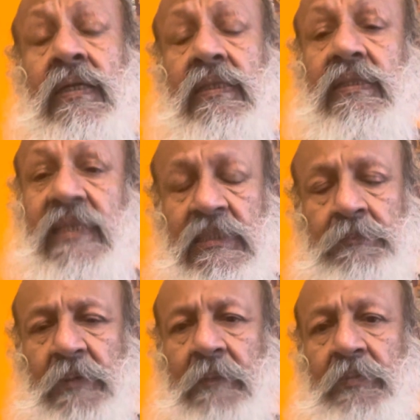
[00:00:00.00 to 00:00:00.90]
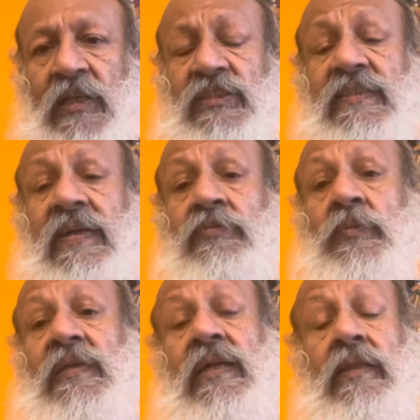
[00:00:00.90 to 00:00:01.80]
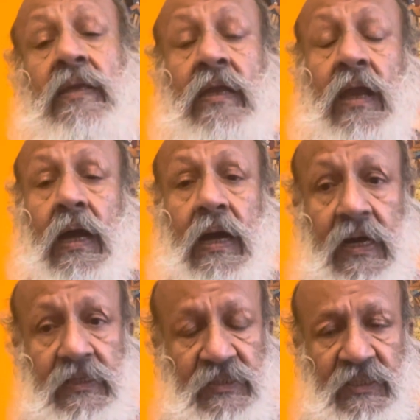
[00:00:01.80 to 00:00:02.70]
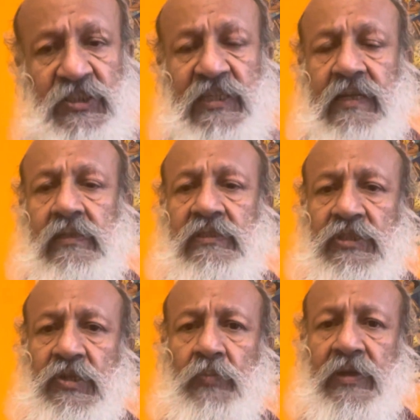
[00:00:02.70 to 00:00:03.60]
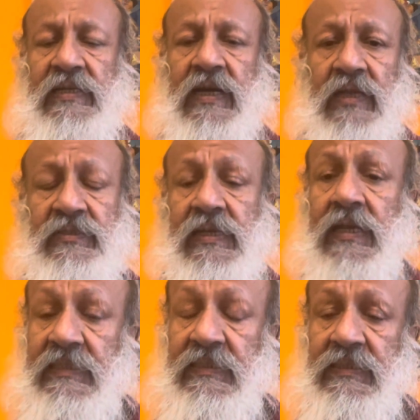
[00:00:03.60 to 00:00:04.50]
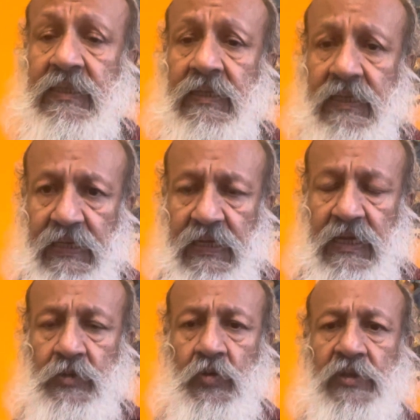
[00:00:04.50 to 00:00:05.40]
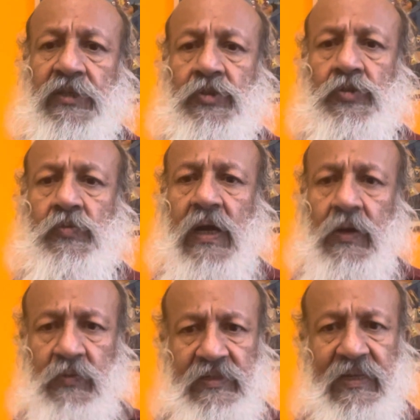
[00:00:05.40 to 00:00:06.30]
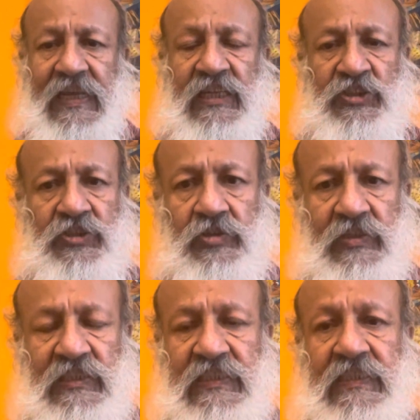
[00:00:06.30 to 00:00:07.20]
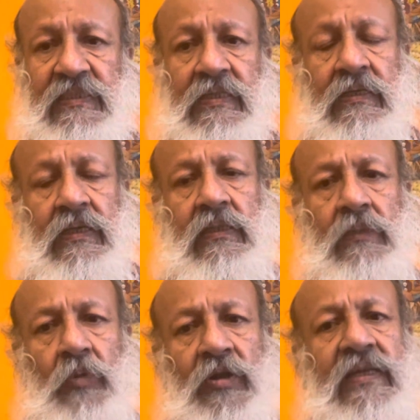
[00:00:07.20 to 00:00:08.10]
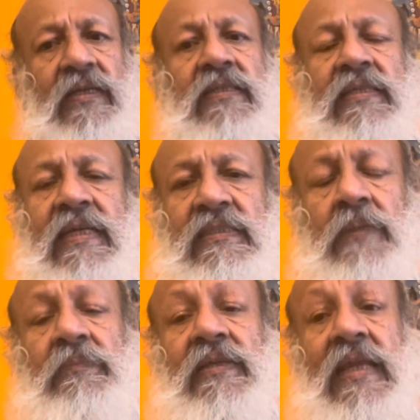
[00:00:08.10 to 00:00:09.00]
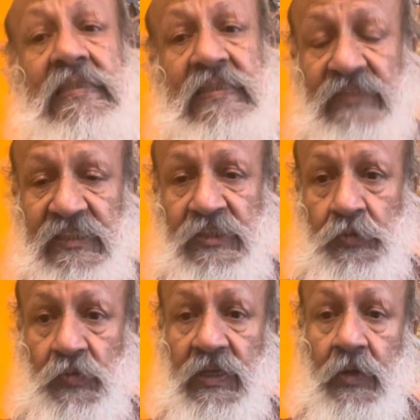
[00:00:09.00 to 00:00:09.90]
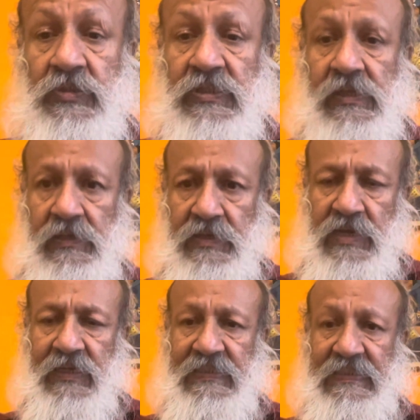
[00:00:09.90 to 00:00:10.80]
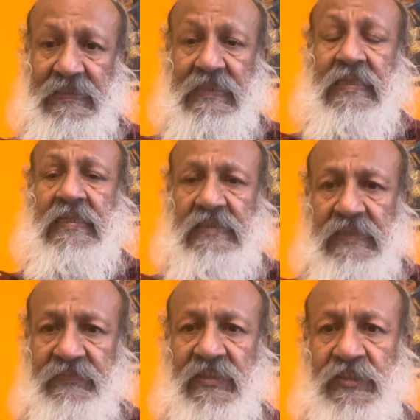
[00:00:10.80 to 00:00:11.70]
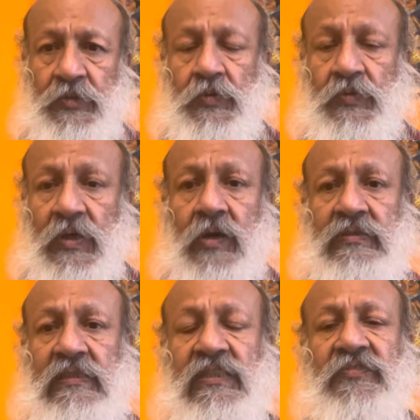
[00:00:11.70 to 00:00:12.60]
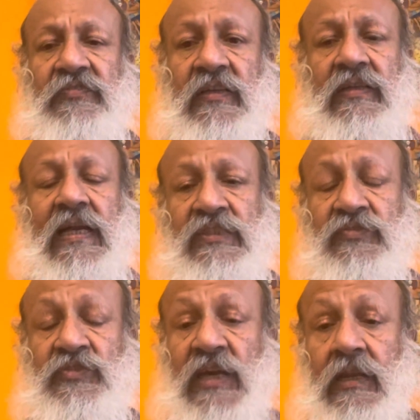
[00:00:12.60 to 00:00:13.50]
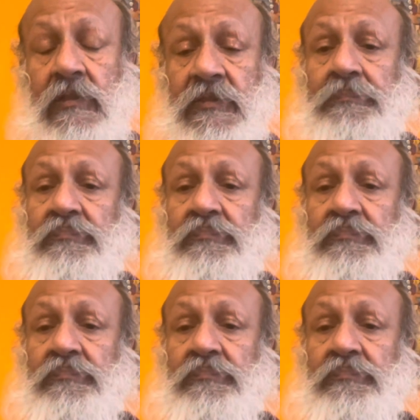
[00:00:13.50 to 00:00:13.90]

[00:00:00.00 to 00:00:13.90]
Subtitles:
These preparations have to be done. Other channels in your body, other nadis, according to our ancient rishis, the body contains something like 72,000 nadis, 72,000 different kinds of channels,